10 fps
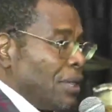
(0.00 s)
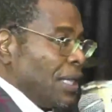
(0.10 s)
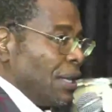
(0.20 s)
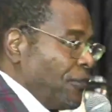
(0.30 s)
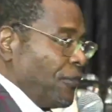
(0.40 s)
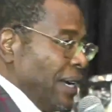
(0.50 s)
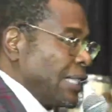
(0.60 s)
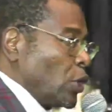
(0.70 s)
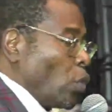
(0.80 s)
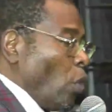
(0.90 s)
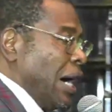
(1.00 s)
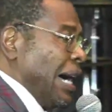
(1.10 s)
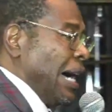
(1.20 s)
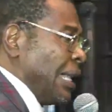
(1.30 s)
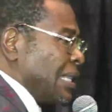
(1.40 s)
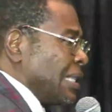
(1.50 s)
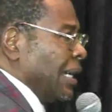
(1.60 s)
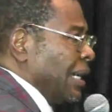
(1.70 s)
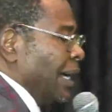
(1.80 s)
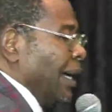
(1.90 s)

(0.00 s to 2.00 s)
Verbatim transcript: the, first ones uh,